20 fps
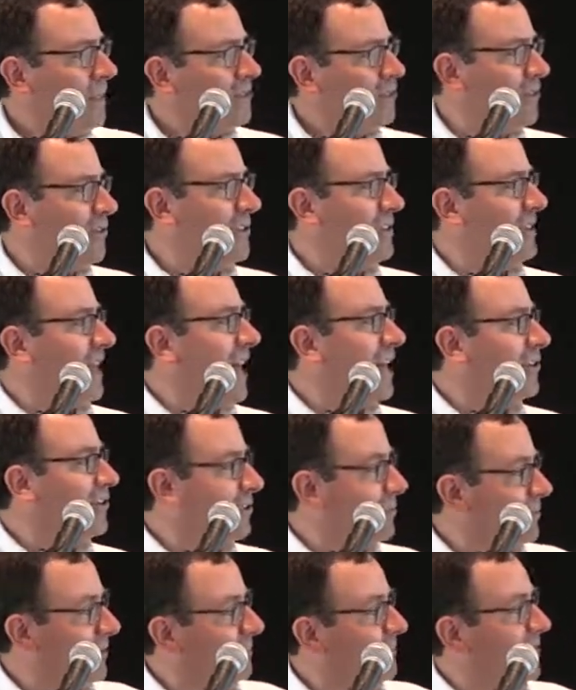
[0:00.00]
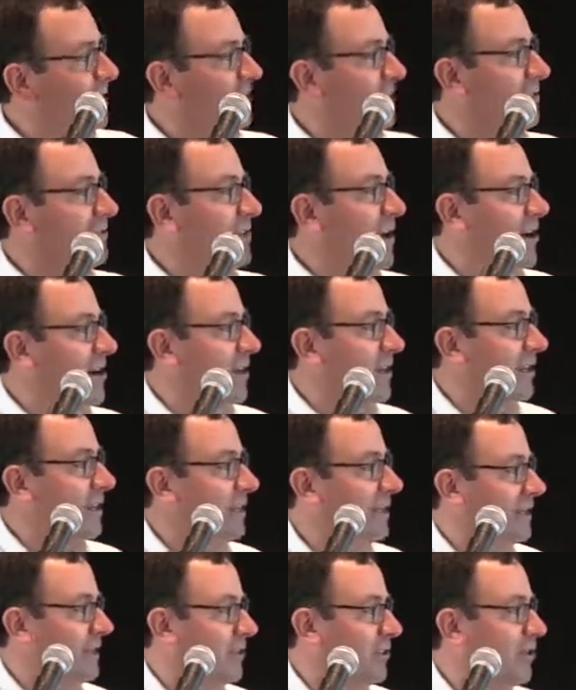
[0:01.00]
So these algorithms, I'm saying they're
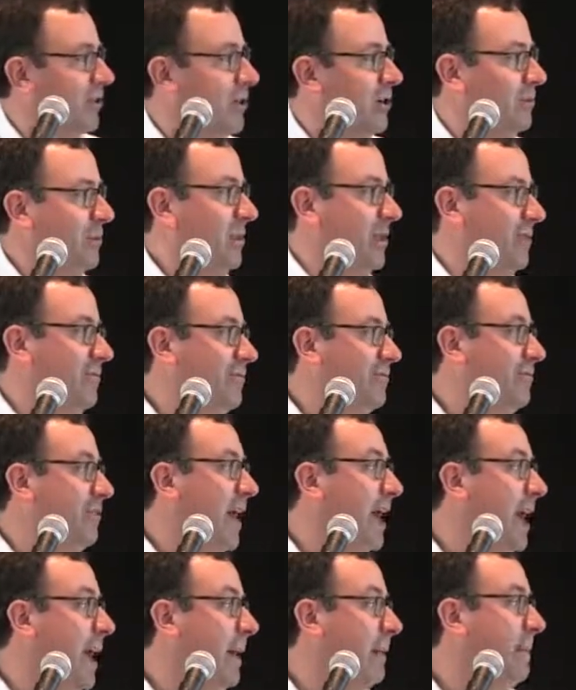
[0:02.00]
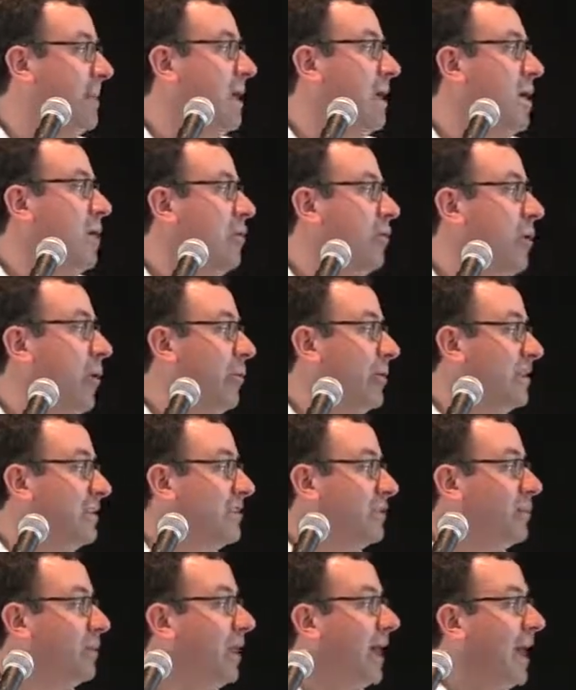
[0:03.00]
varying in terms of um, what we
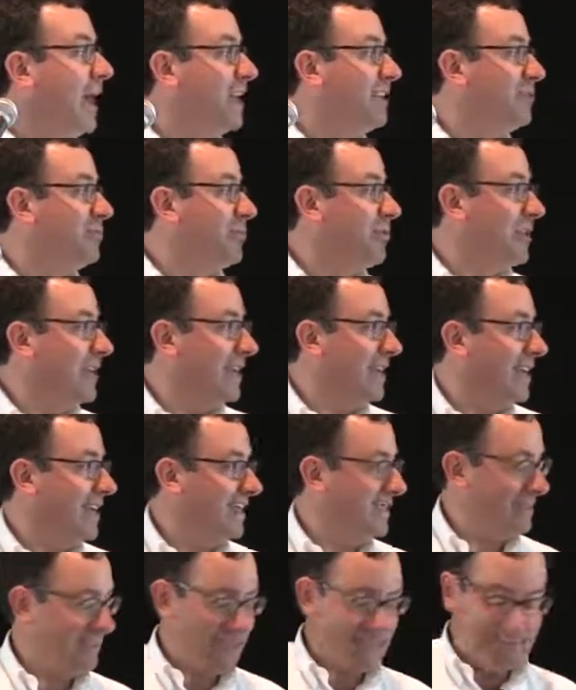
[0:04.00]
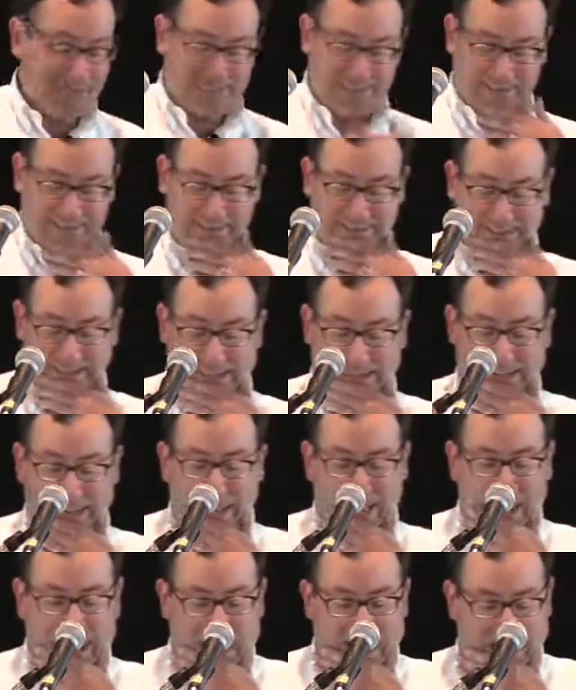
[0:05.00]
supply is pre-existing
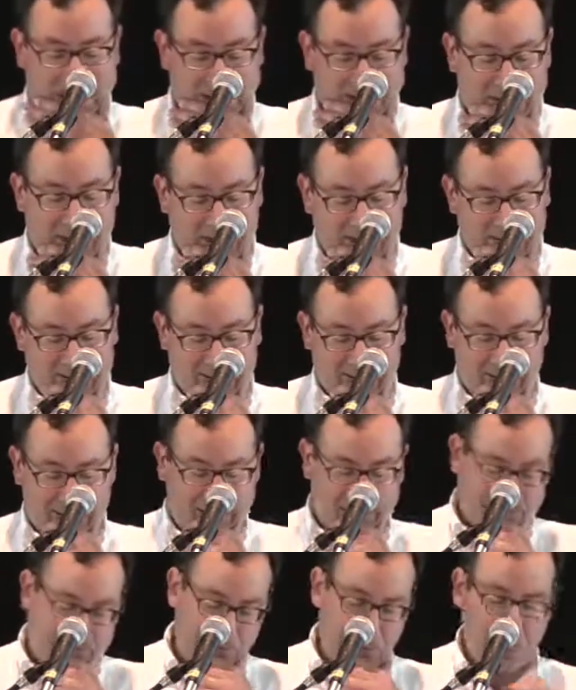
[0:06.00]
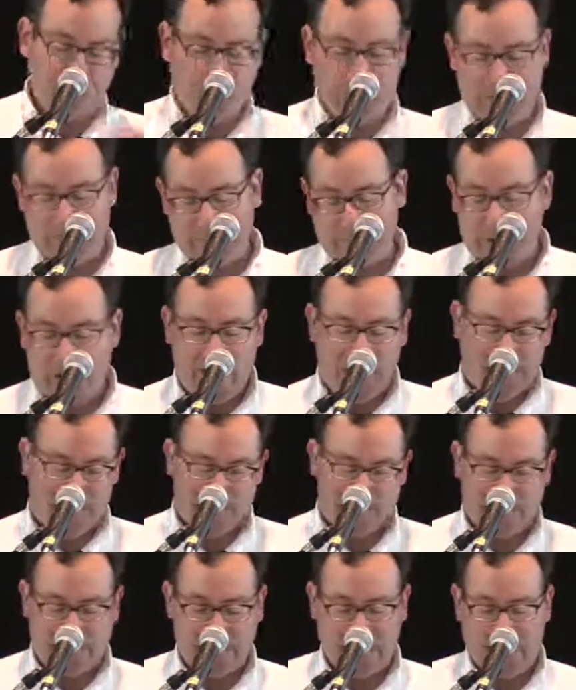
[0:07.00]
uh, knowledge. And these, there's two big
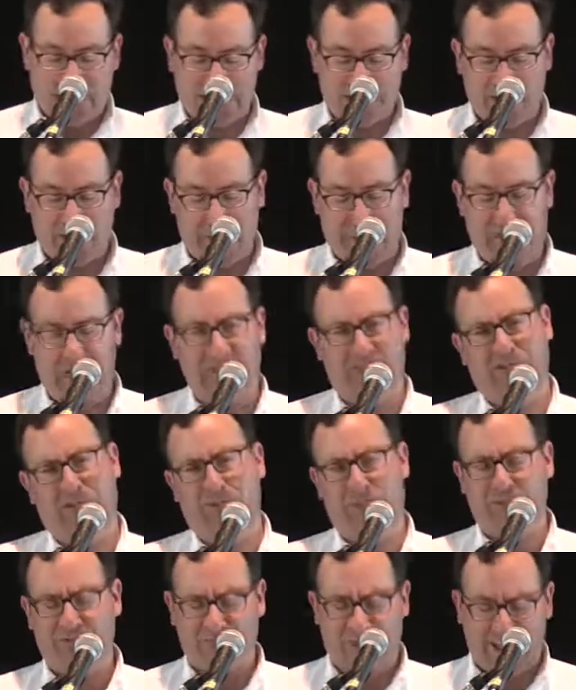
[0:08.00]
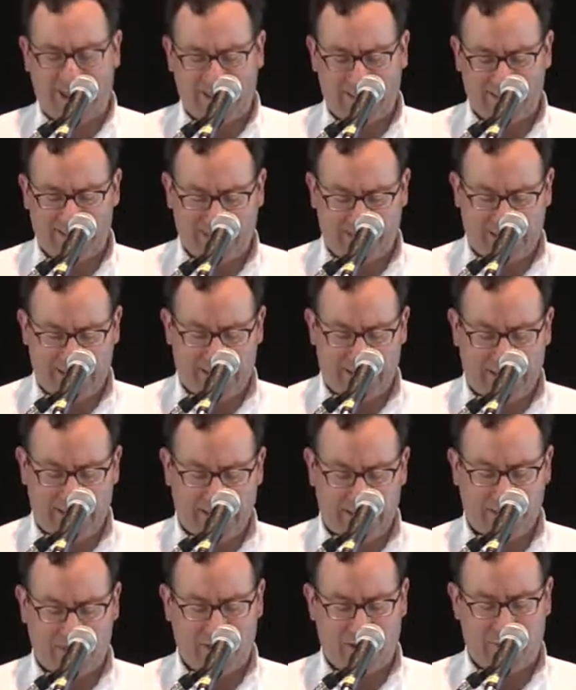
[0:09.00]
models I'll, I'll, talk about here, supervised and, and
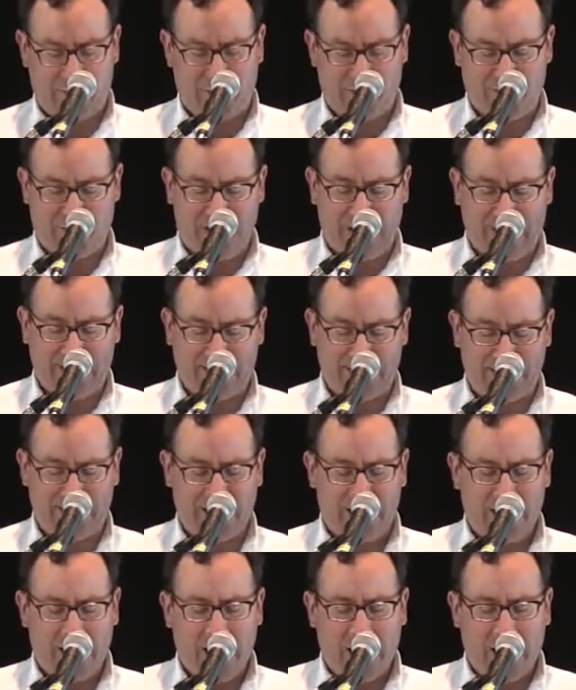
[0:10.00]
unsupervised